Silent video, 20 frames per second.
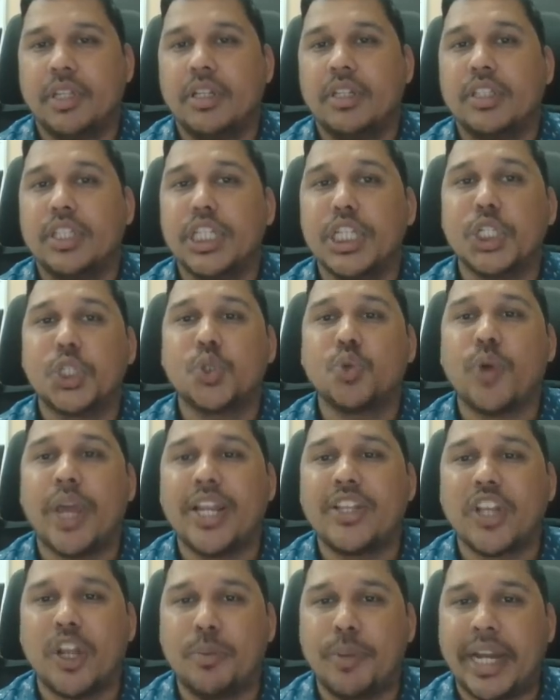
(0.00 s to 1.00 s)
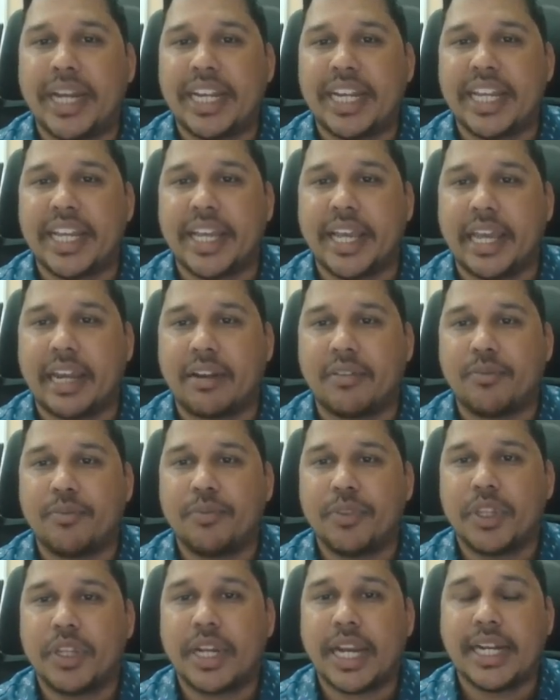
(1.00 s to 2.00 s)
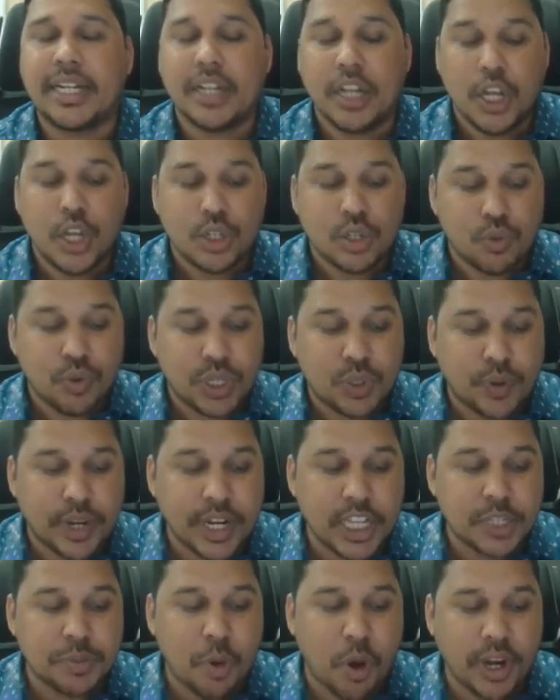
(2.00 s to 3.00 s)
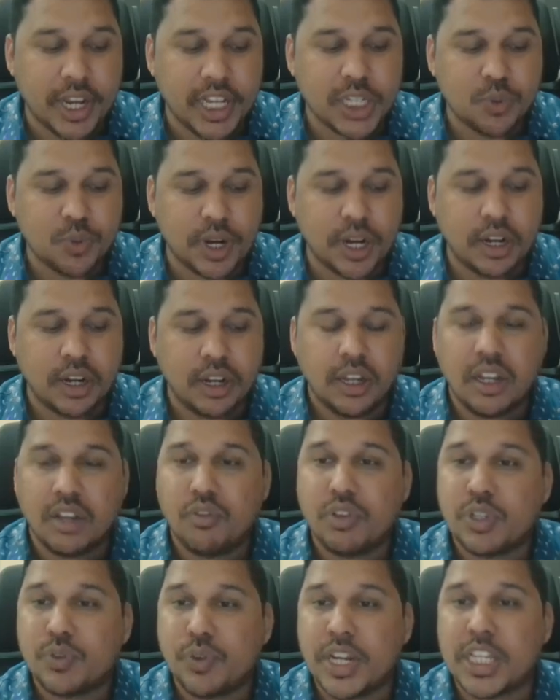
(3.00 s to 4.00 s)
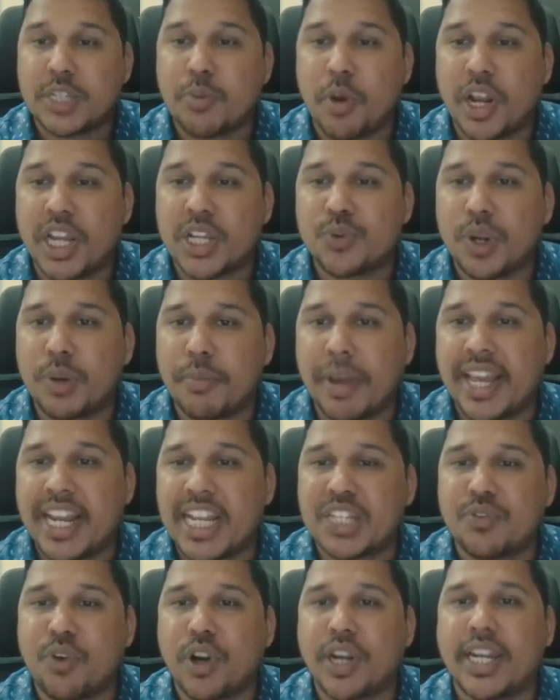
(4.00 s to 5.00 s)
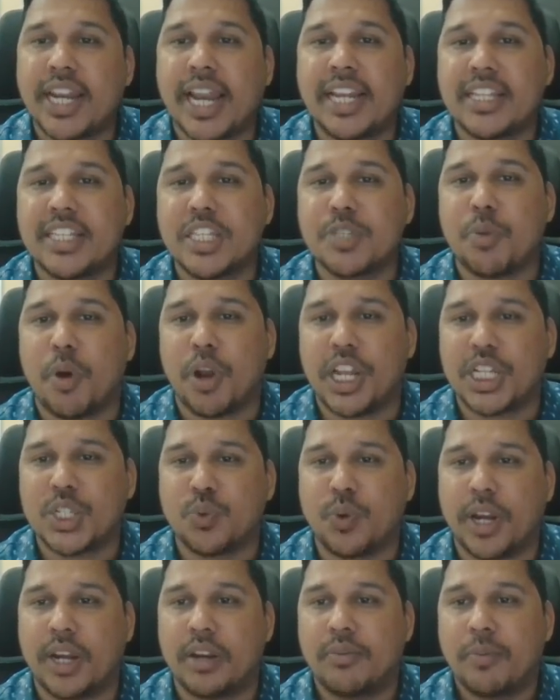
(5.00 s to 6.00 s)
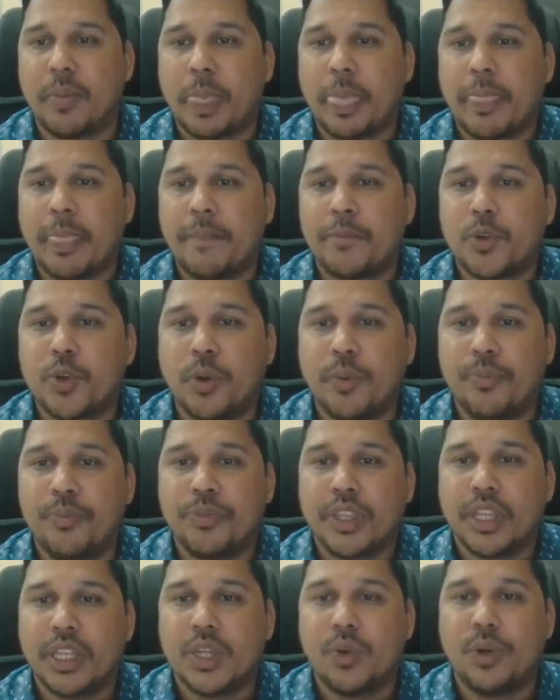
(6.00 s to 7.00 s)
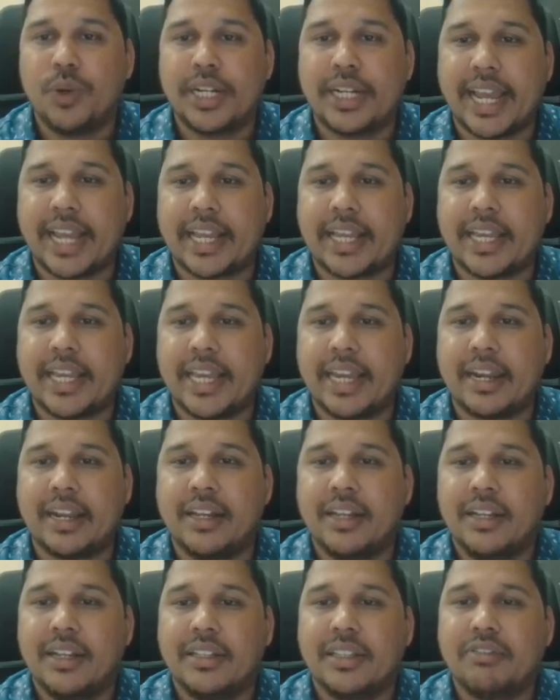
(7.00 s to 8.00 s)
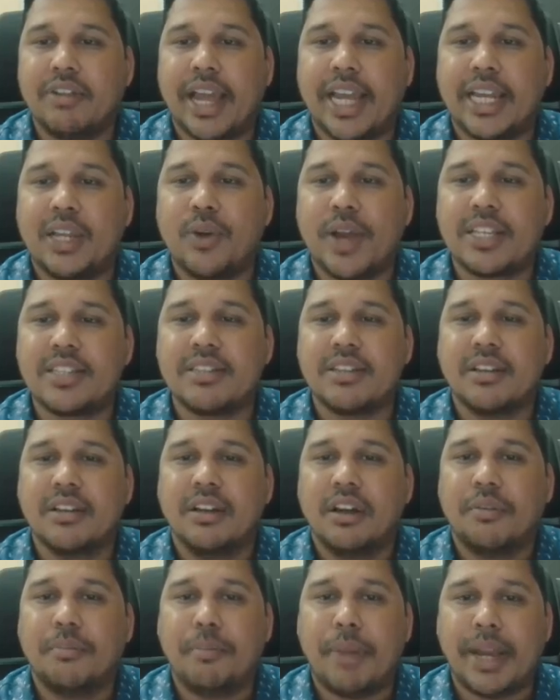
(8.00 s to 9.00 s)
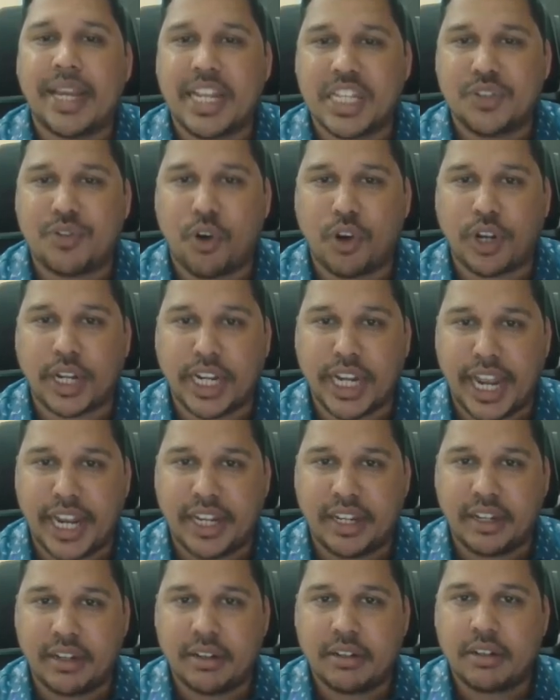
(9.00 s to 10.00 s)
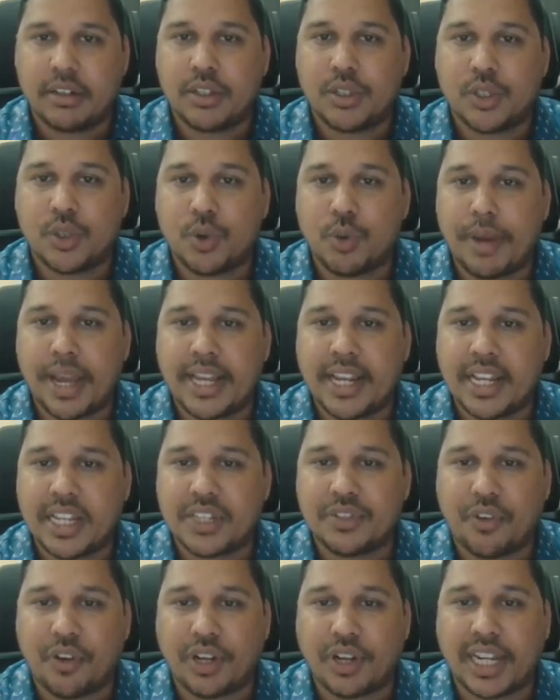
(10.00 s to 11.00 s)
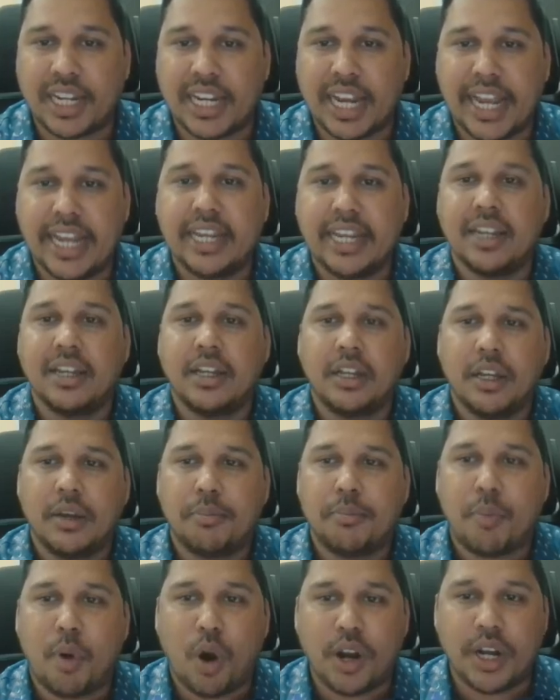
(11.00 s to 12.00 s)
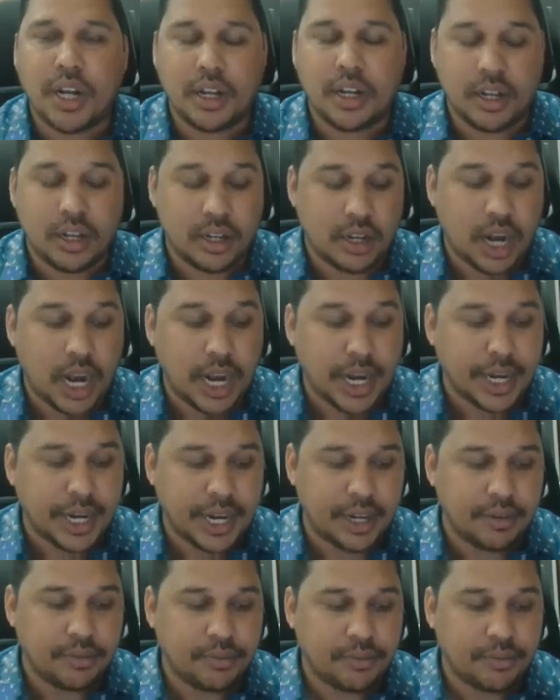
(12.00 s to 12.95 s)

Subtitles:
These two values I'll be getting here, right? So which one is smallest one? Which one is smallest one? Minus 49 is the smallest one. So you will take here the value as minus 49. So minus 49 mod 100.